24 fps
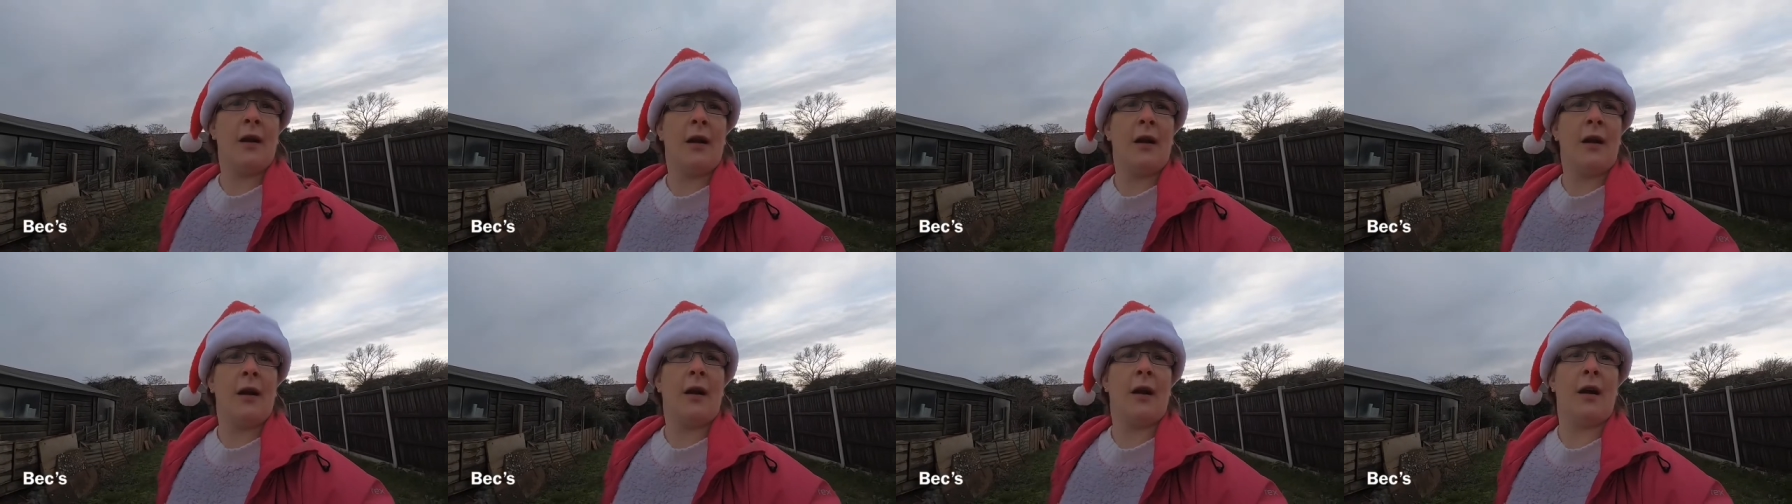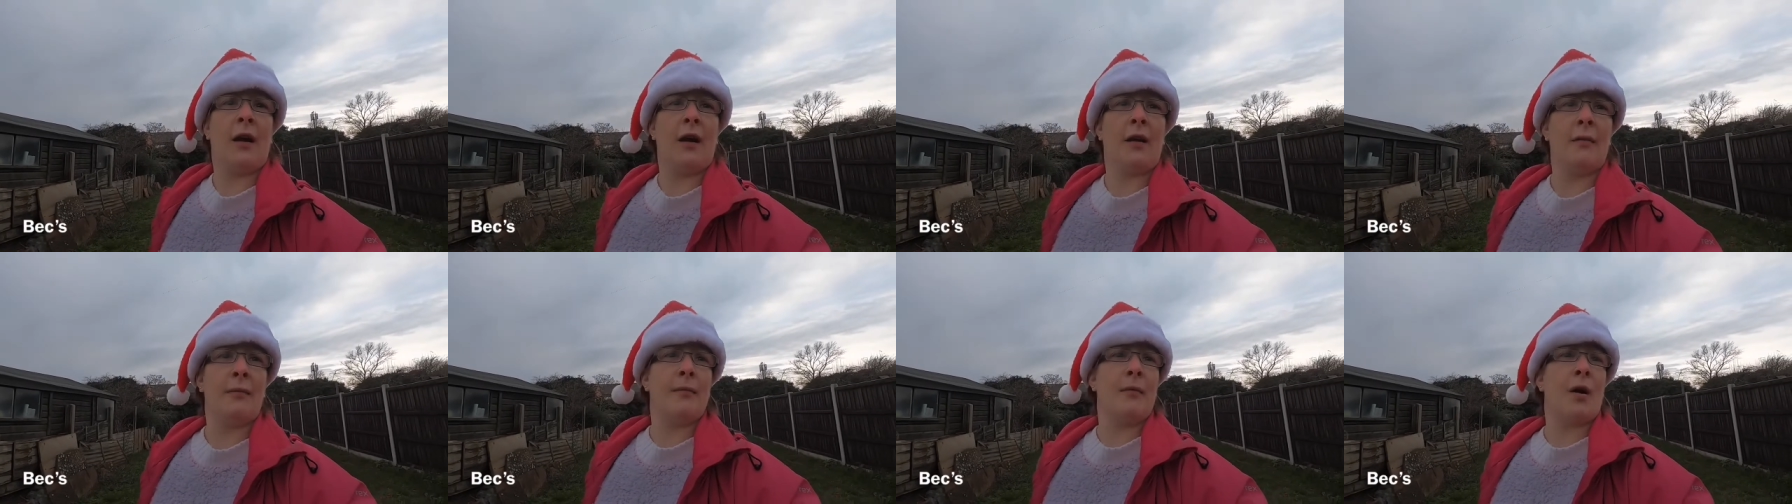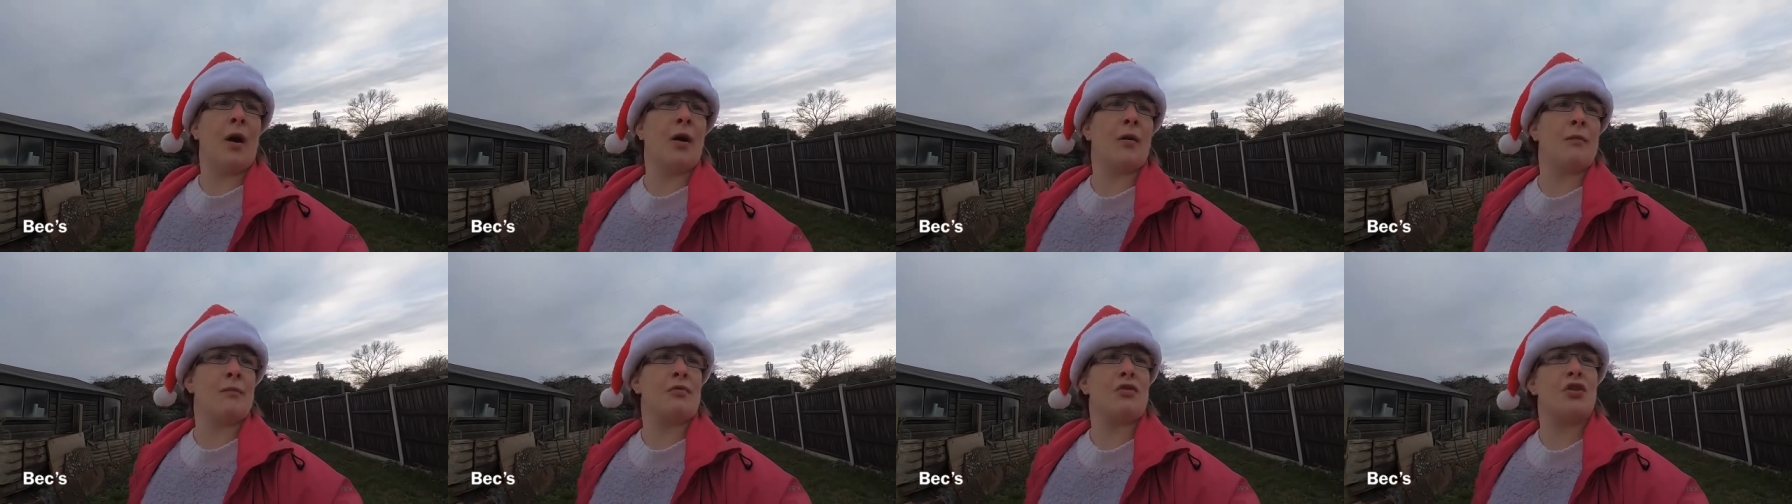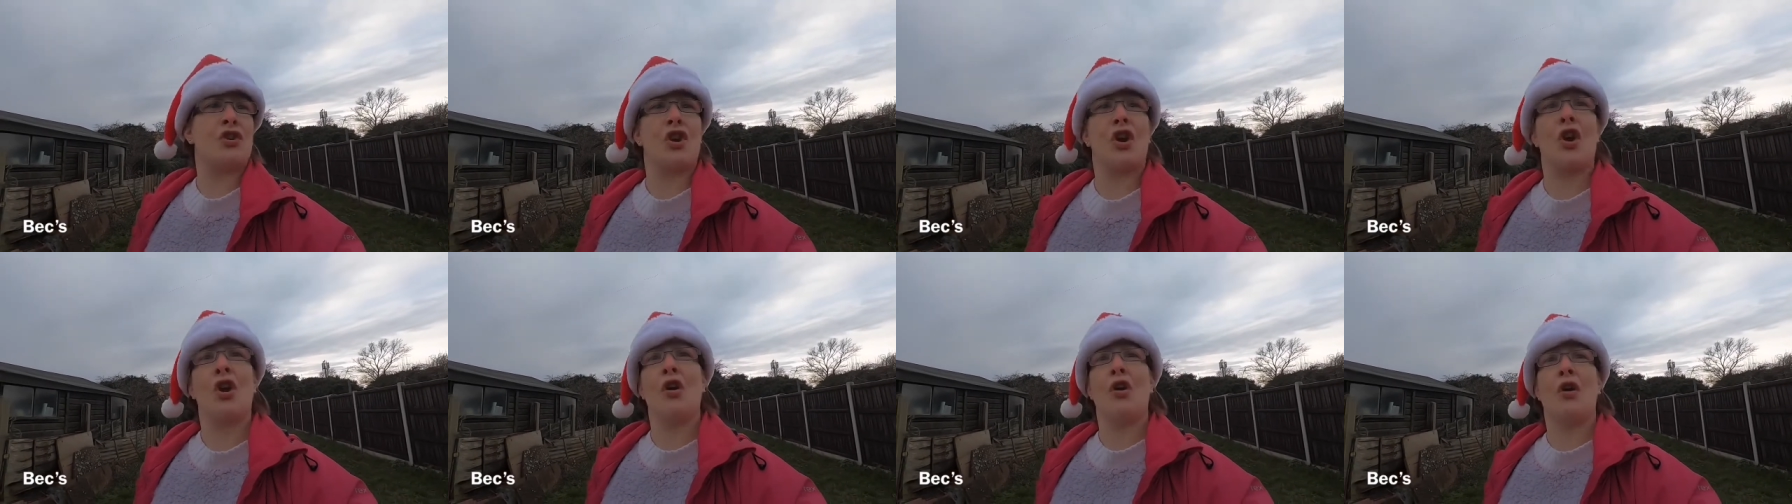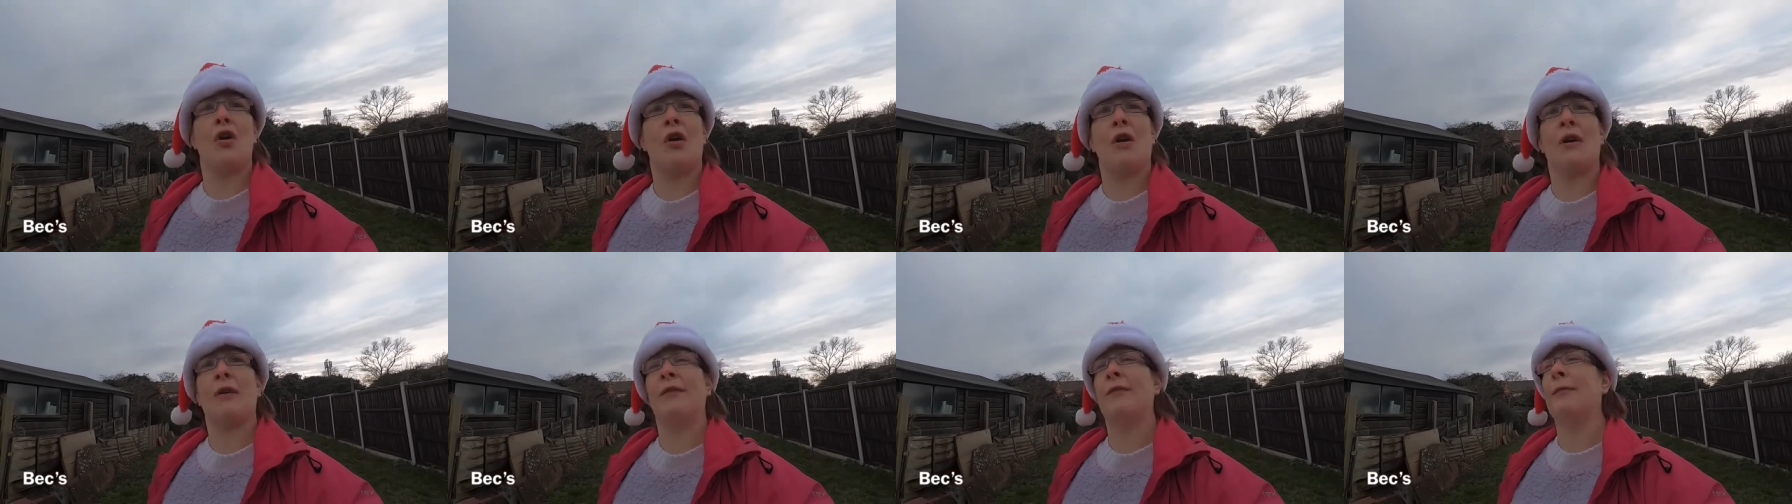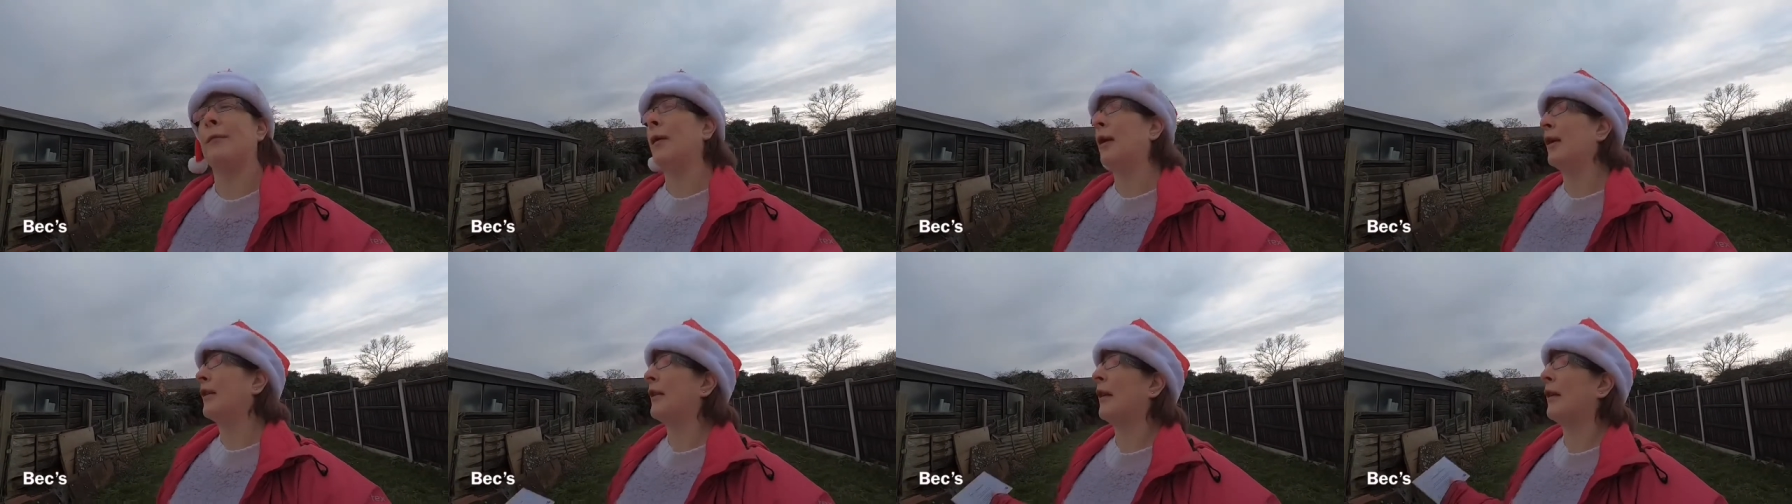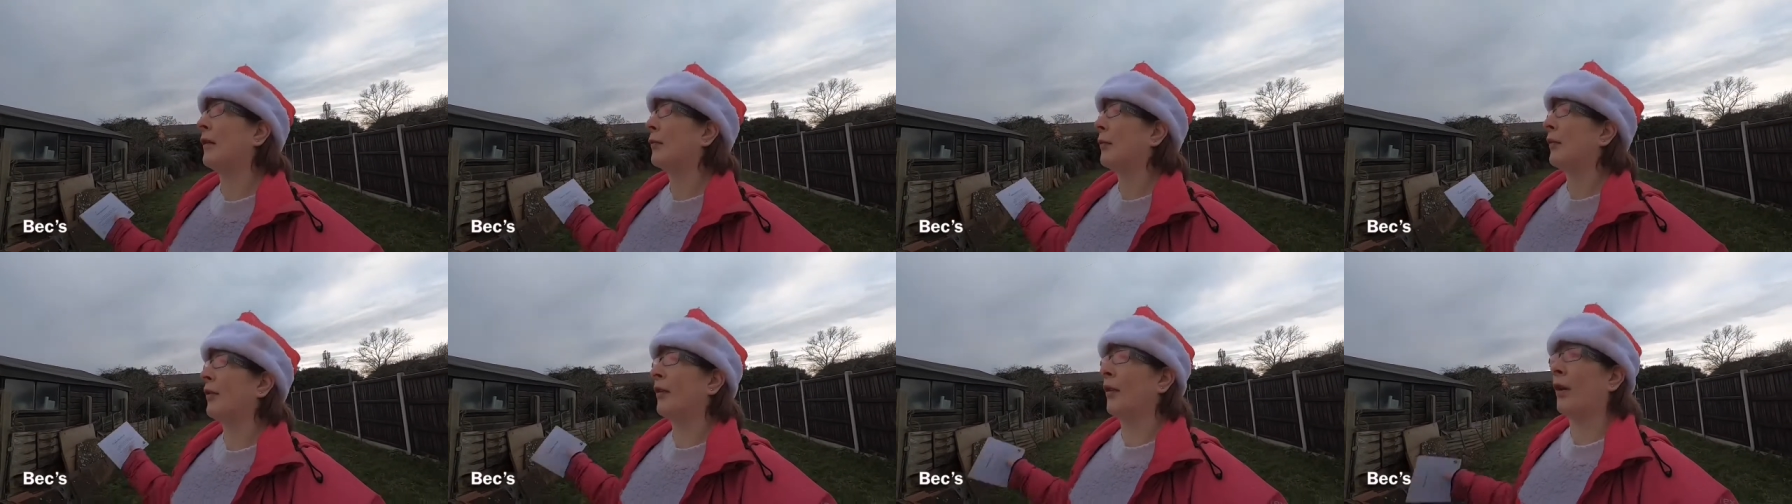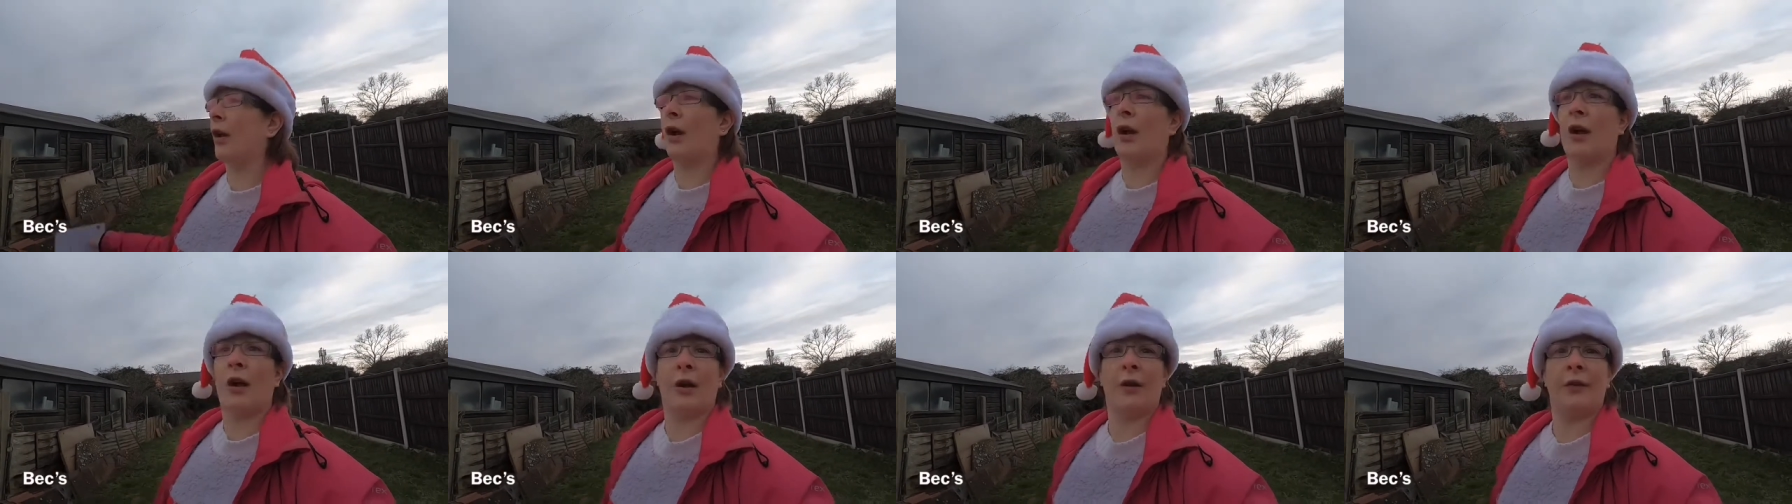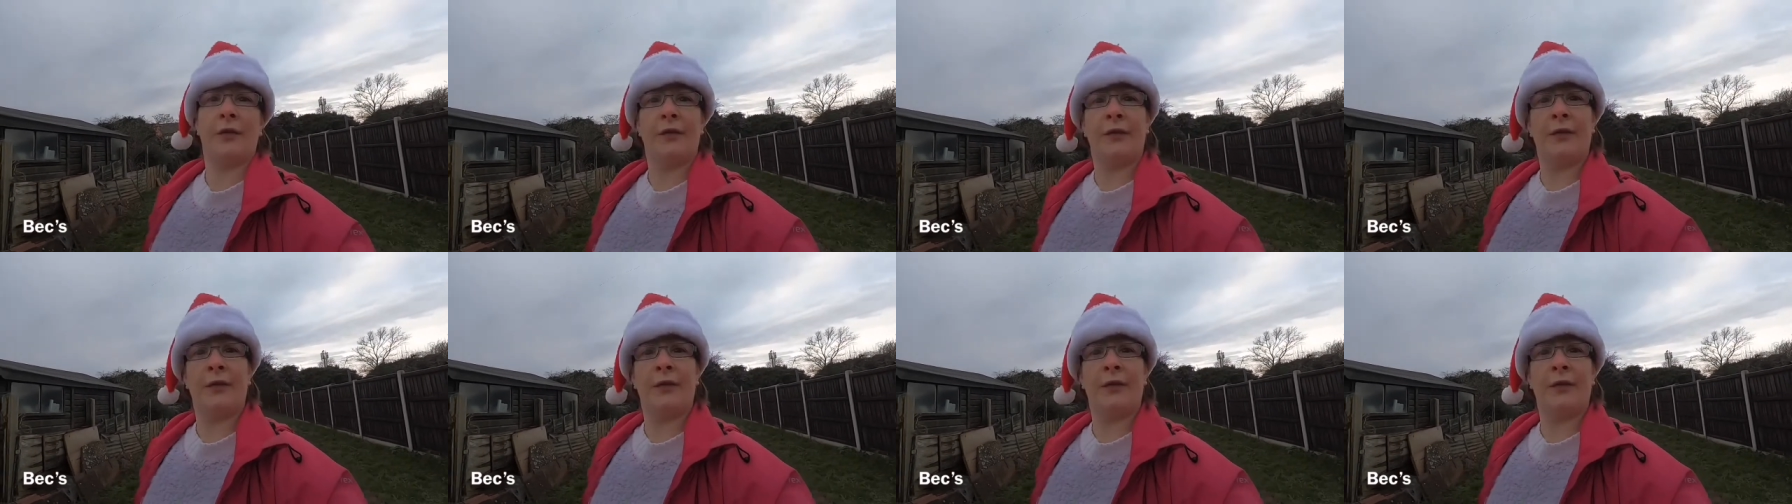Um, I'm sure if my dad was alive,